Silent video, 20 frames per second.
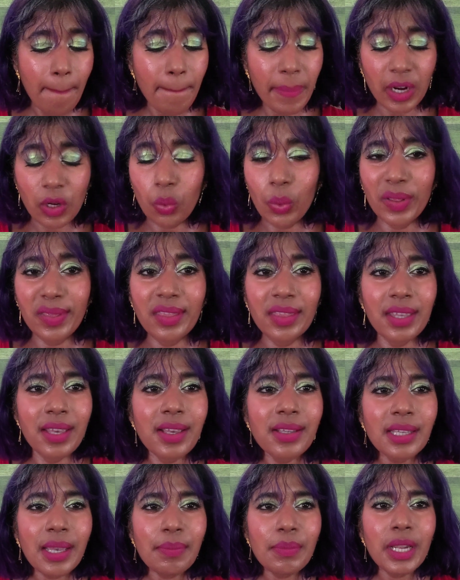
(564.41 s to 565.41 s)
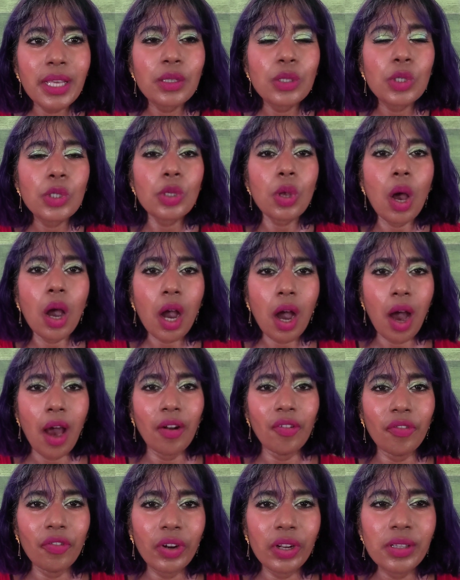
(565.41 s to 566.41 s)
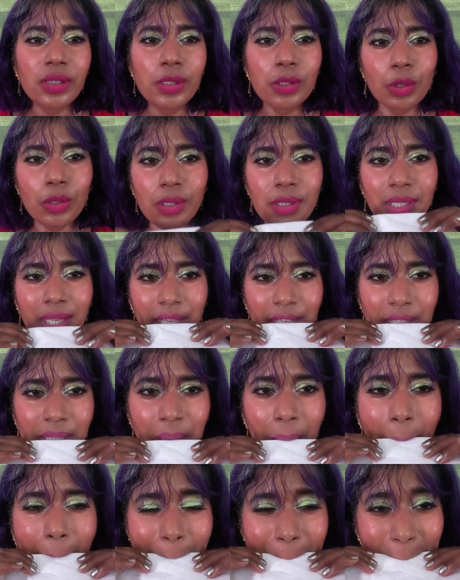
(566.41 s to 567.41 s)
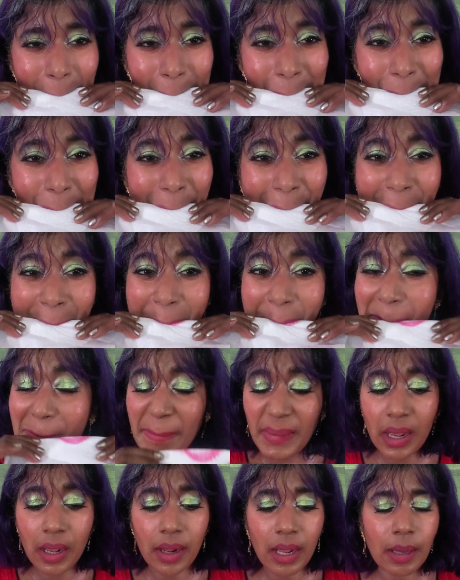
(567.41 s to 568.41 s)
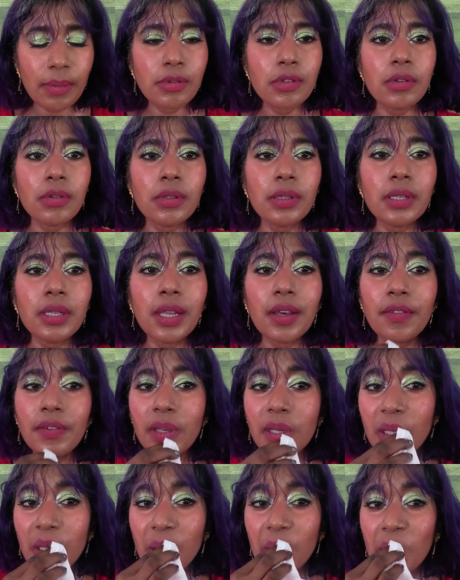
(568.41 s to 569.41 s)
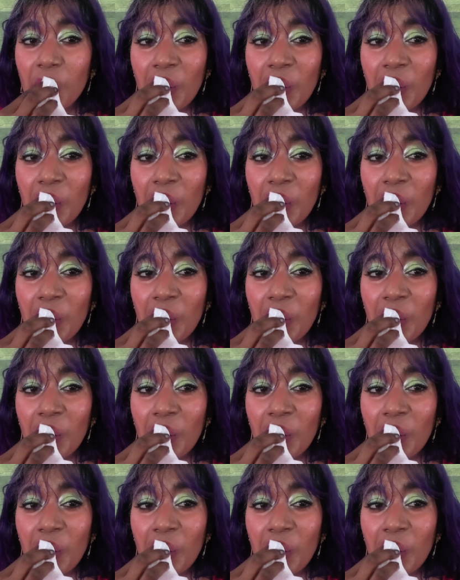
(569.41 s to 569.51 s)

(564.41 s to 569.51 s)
But with this, I'm like so confident and so sexy. I absolutely love it.